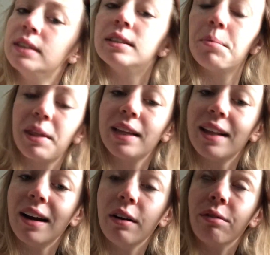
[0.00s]
Something
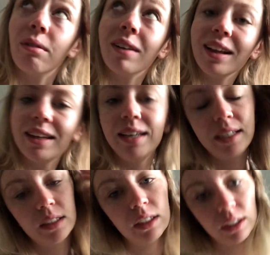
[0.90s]
that I really
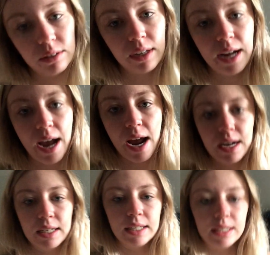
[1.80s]
need to do
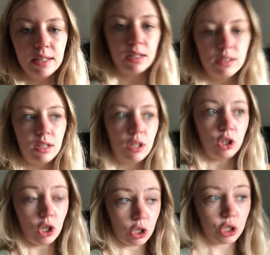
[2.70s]
today is
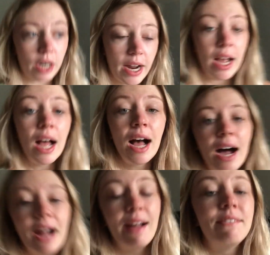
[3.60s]
laundry.
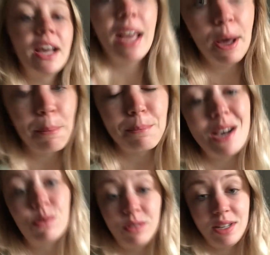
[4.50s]
I have a
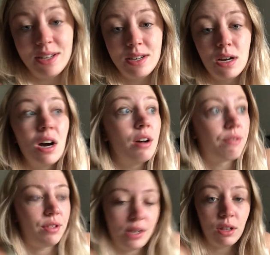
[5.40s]
mountain
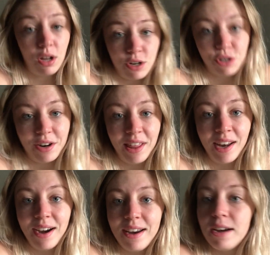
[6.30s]
of clean laundry
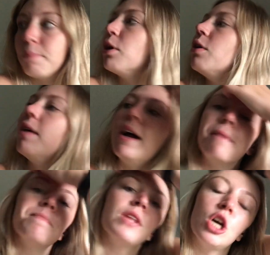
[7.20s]
that I need to put
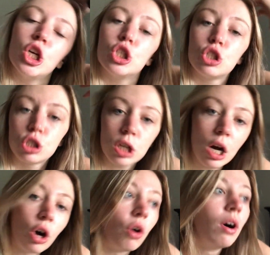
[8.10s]
away,
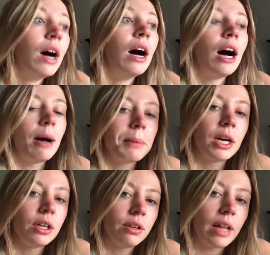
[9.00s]
so I'm
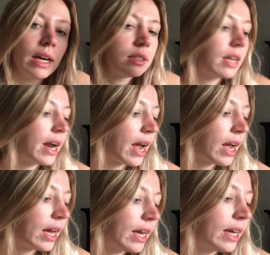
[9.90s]
gonna do that
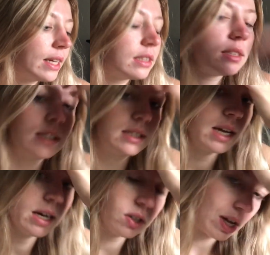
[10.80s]
today. It's
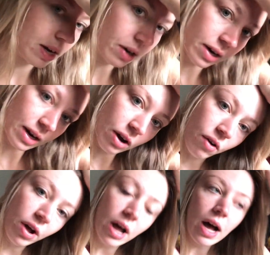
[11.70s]
10 o'clock right
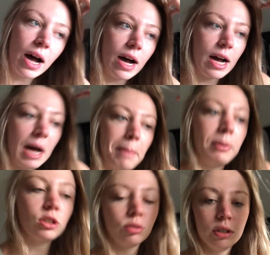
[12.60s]
now.
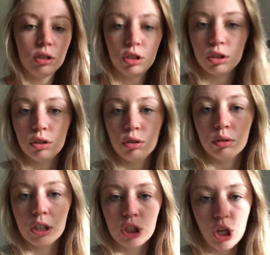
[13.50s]
I'm going
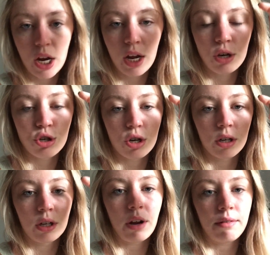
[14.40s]
to change,
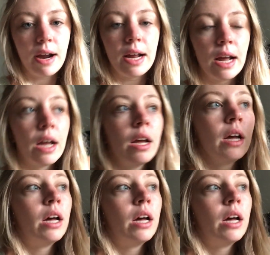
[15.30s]
get ready,